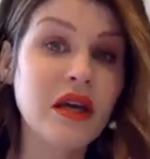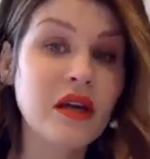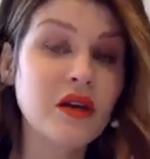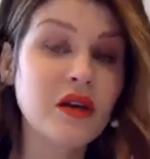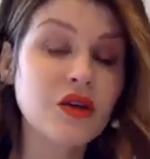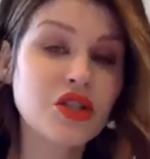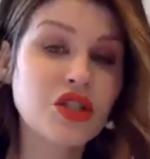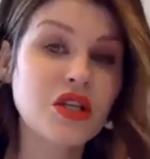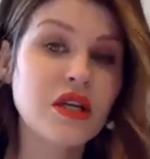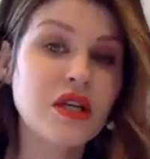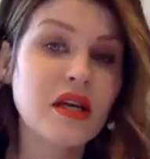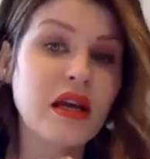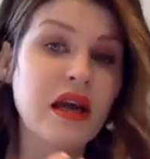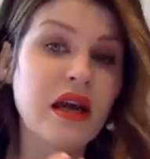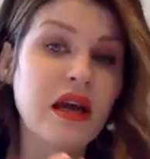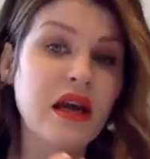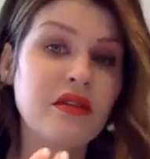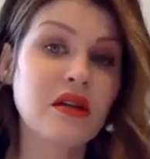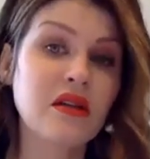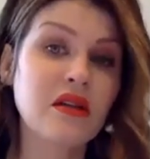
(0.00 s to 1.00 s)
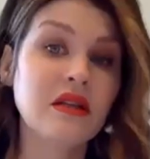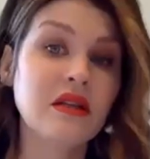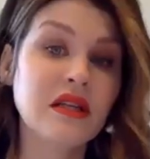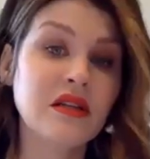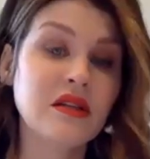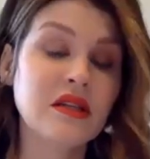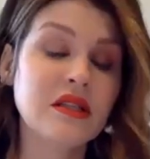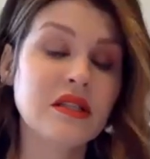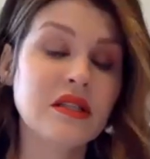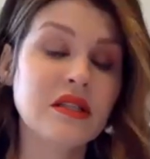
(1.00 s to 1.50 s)
energy and the
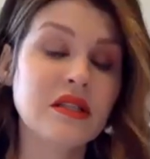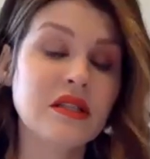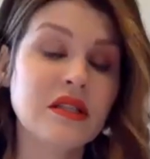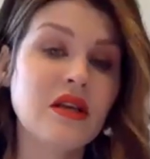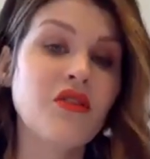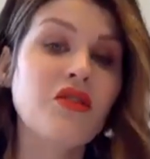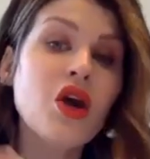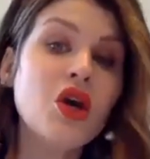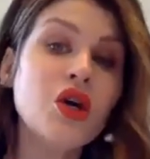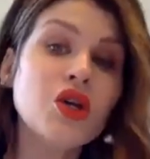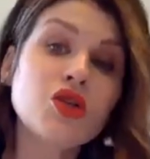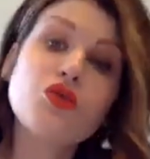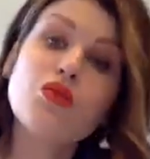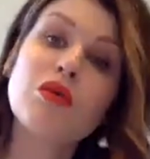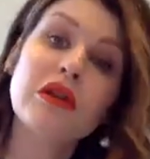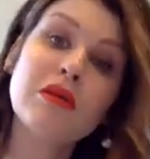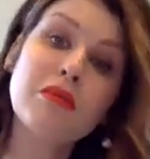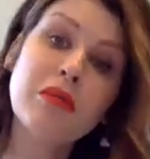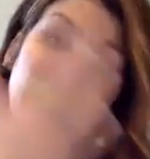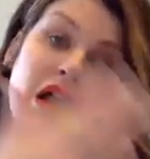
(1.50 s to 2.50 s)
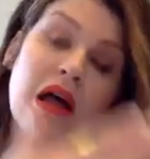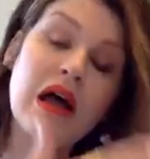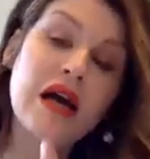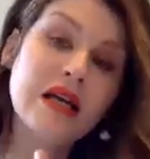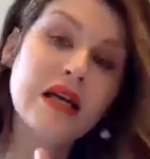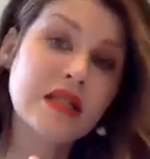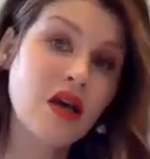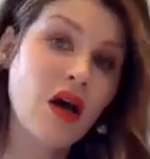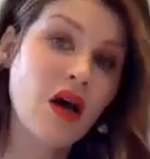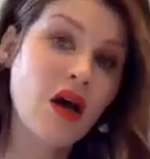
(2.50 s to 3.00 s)
needle itself. So we'll apply
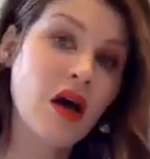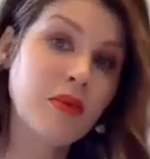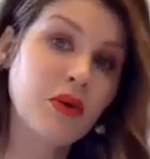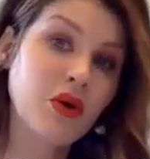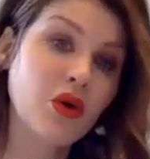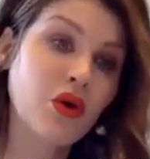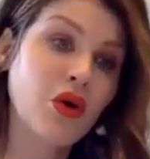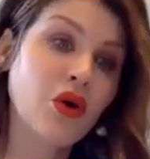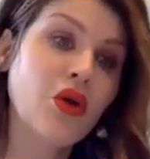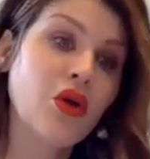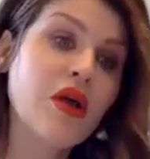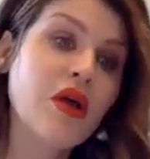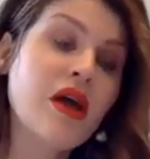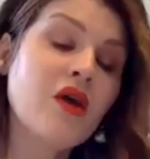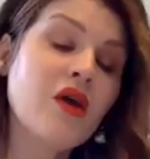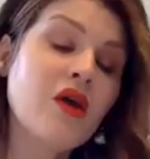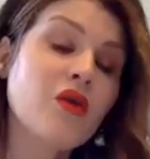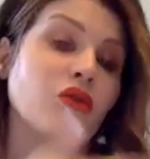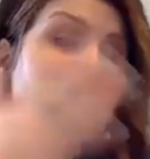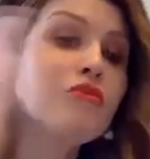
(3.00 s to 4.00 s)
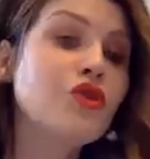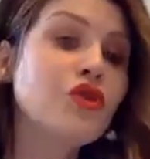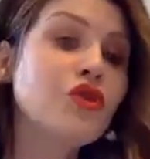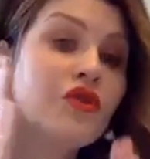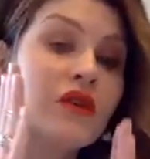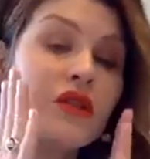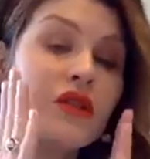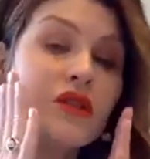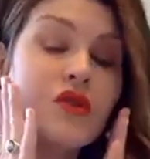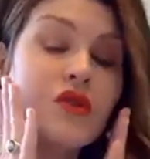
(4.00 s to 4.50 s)
a topical, remove
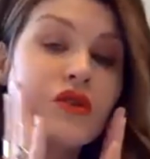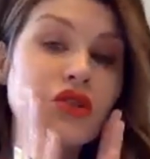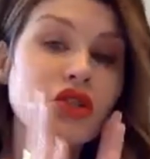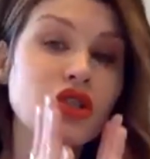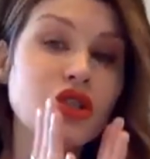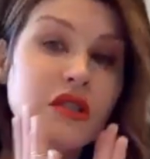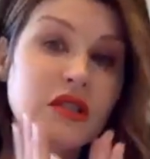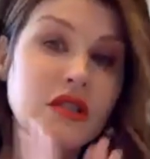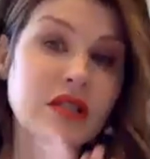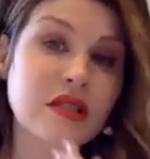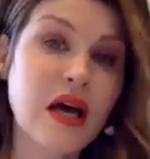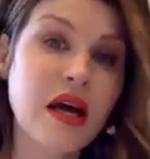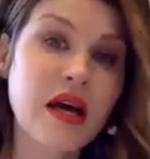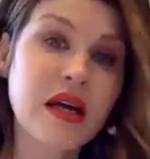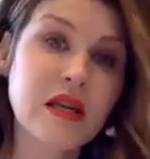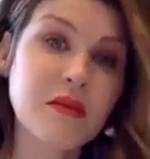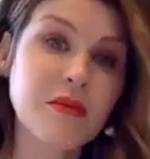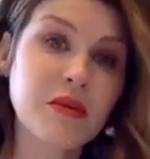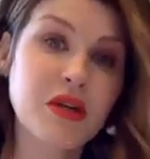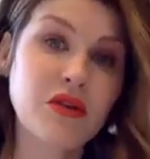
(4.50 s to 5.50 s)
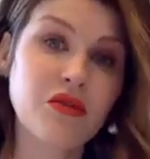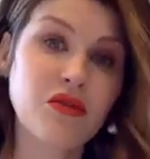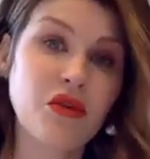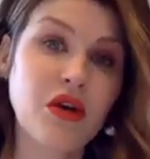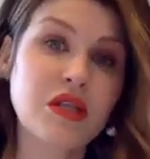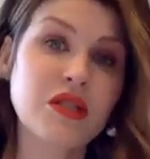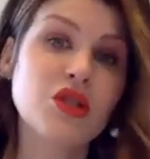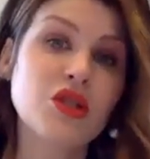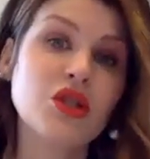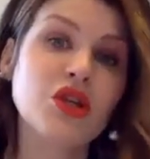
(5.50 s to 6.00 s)
it so there's just a tiny bit of
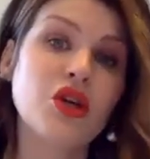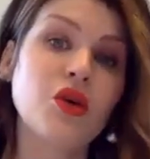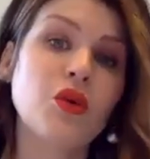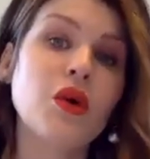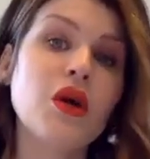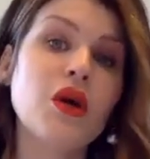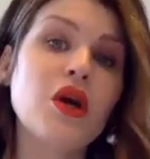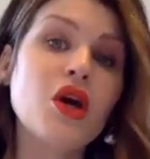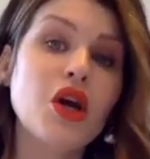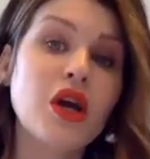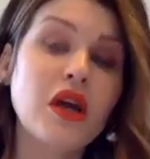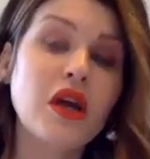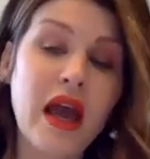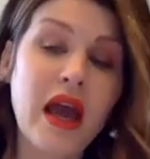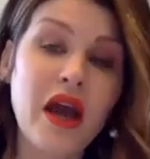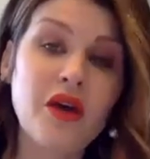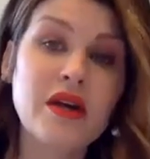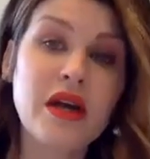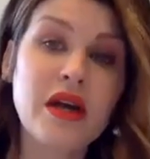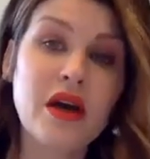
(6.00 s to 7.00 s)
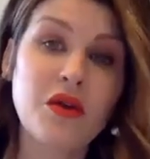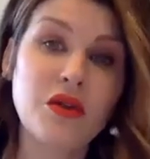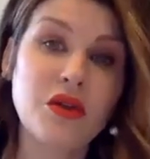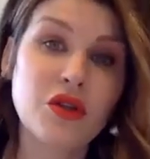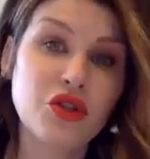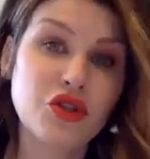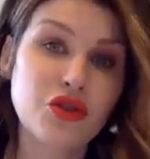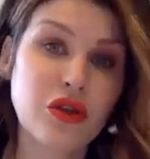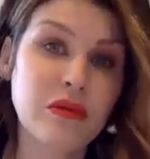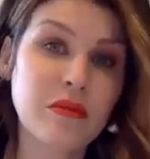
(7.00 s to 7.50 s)
residue carry out the
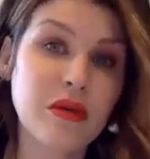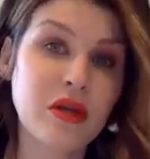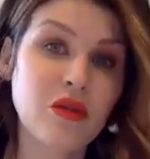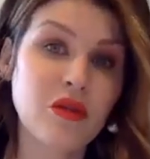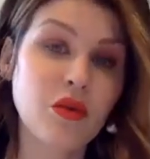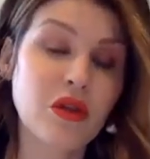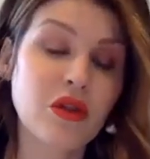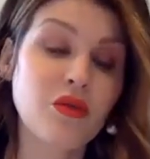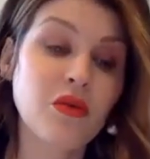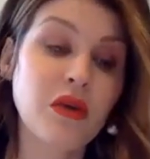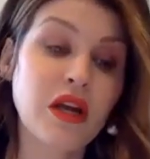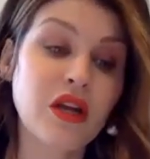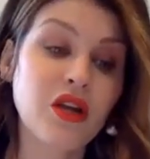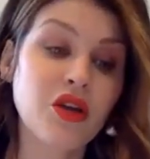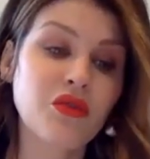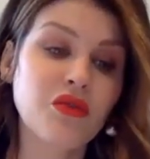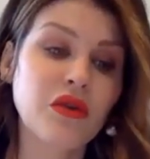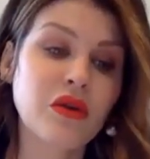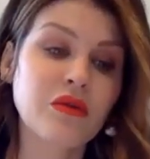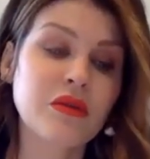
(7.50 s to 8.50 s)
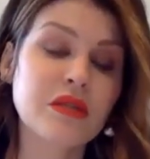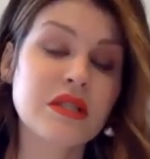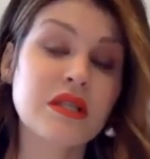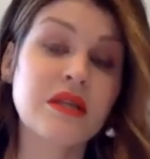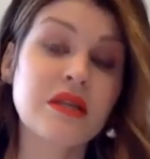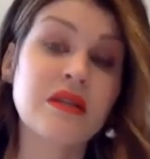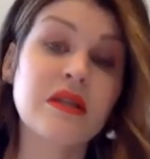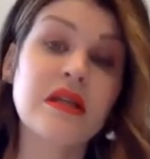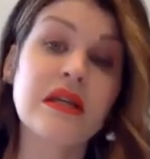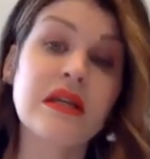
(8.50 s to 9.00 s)
treatment with the radio frequency
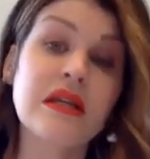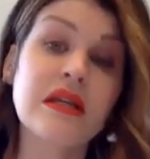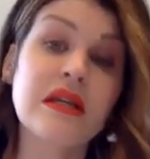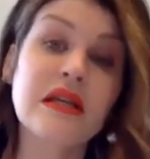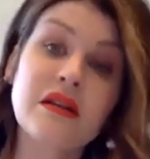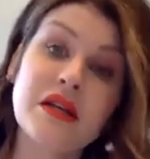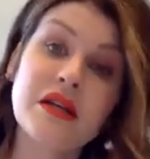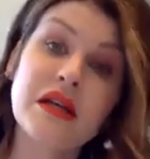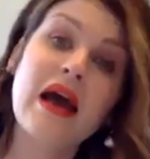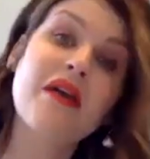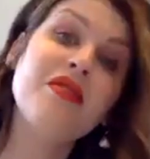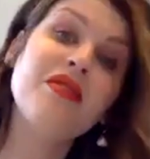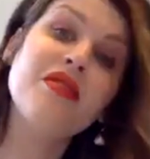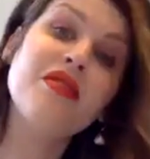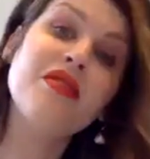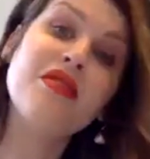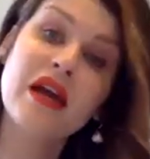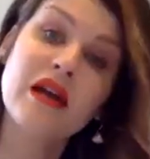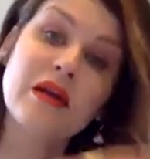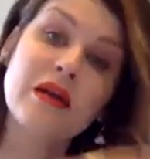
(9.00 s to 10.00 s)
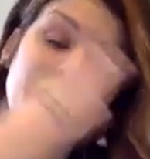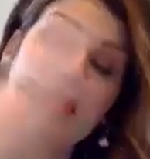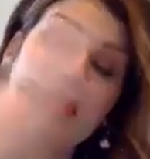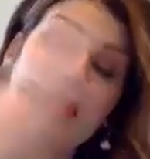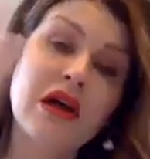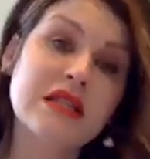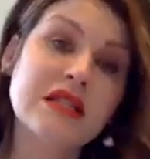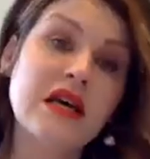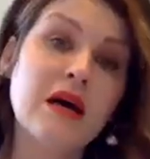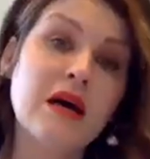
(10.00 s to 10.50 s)
and the needling, and then
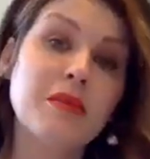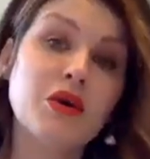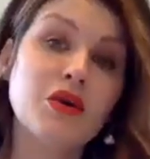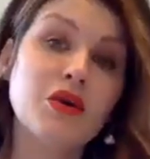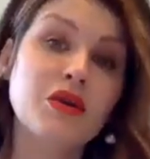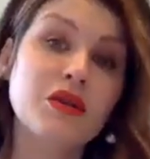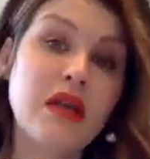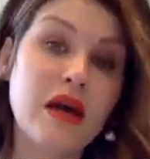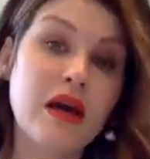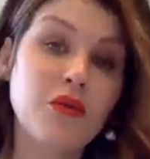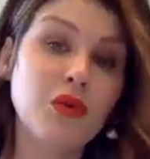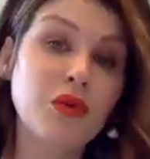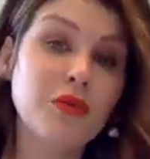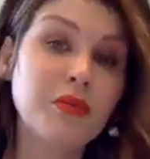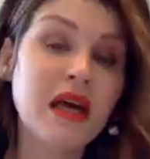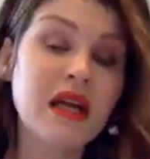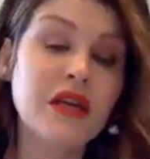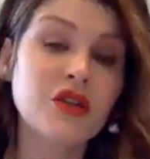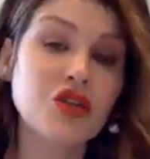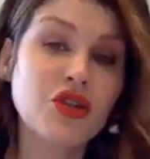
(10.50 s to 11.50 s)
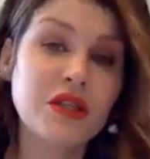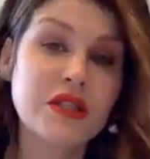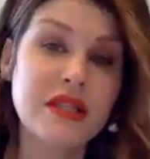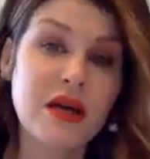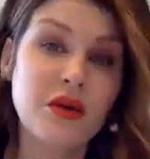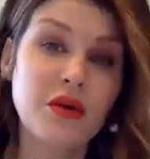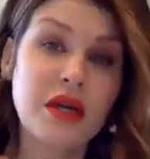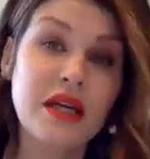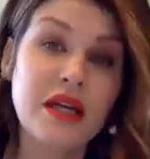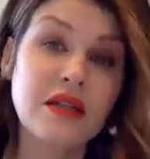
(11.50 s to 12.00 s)
apply a topical that will penetrate
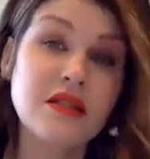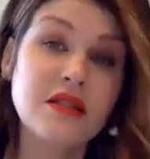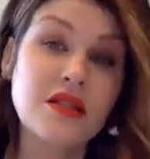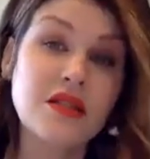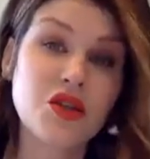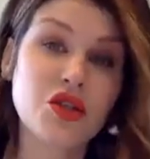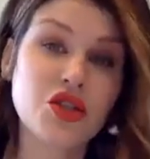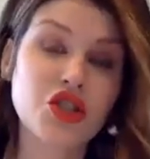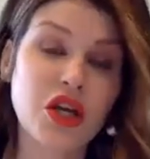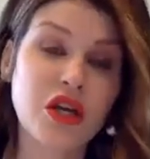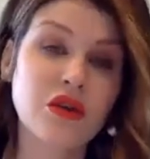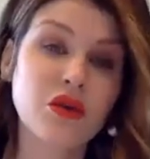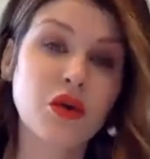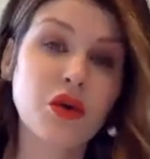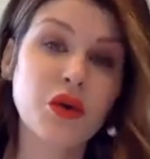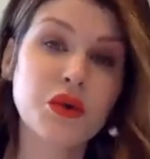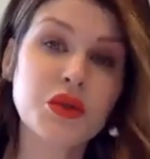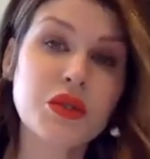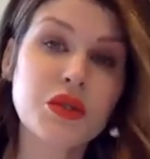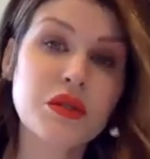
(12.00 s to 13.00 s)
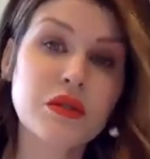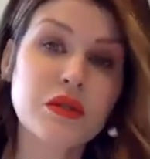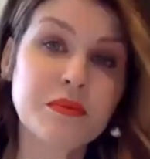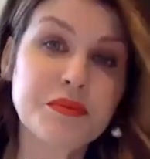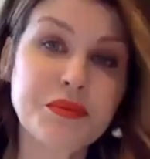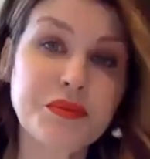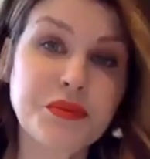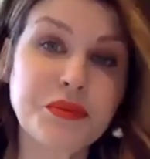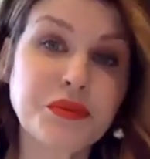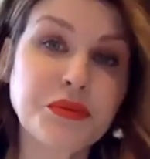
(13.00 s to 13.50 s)
down into the channels.
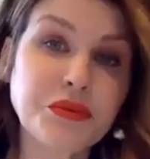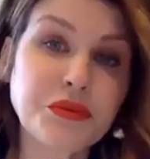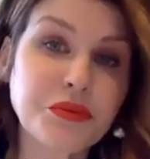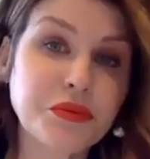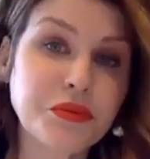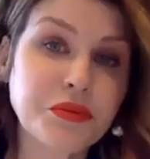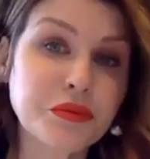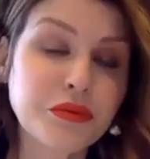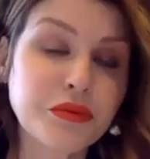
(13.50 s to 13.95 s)
Mm,